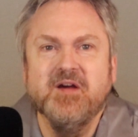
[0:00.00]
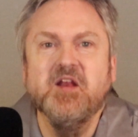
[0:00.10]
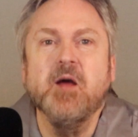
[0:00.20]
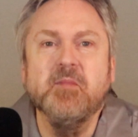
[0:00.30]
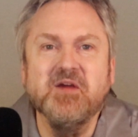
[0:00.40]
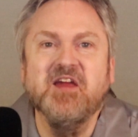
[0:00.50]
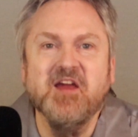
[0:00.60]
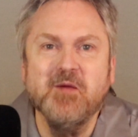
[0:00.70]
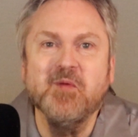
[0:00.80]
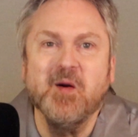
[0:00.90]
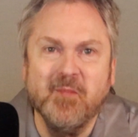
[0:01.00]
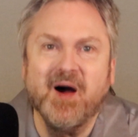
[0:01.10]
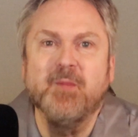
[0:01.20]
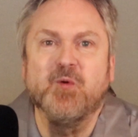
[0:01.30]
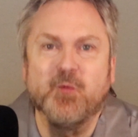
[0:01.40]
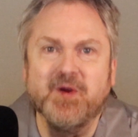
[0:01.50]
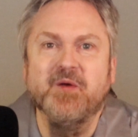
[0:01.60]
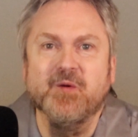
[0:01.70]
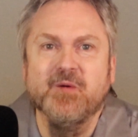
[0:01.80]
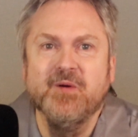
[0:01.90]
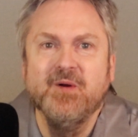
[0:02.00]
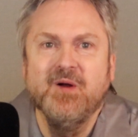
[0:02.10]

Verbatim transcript: and I became a Bible reader.